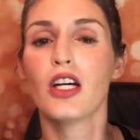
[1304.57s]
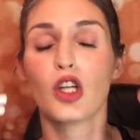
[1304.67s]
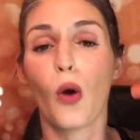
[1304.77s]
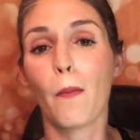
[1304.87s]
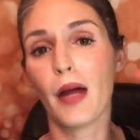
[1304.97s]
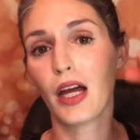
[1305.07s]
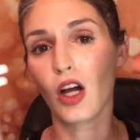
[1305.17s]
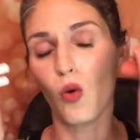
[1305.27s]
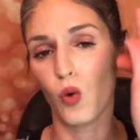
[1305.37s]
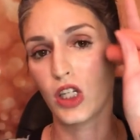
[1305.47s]
So
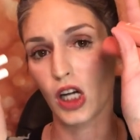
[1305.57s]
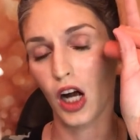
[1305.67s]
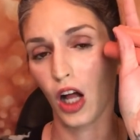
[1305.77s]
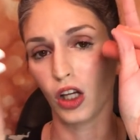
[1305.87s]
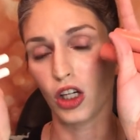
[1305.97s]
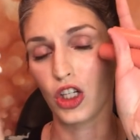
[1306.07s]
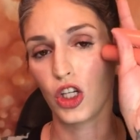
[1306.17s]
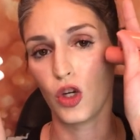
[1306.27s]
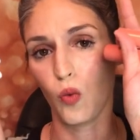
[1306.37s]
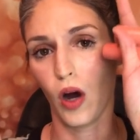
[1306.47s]
pick which
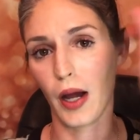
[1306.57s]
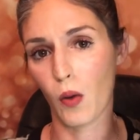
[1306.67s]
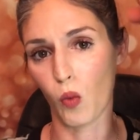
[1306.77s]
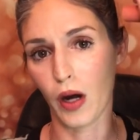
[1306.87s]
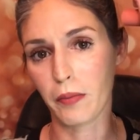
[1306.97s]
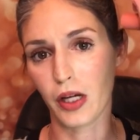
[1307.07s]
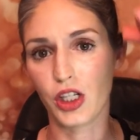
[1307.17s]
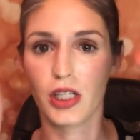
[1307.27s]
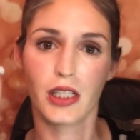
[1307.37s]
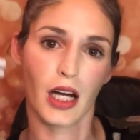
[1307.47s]
colors you want, one
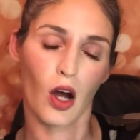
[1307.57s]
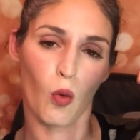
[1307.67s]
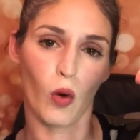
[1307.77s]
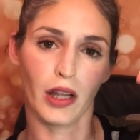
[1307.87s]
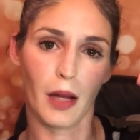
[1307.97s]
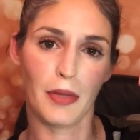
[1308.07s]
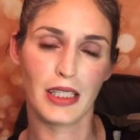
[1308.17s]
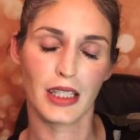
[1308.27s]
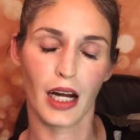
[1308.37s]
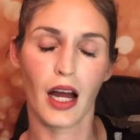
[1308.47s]
blushy stick, one
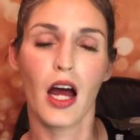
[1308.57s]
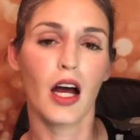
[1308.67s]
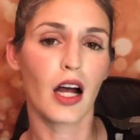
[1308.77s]
lippy stick,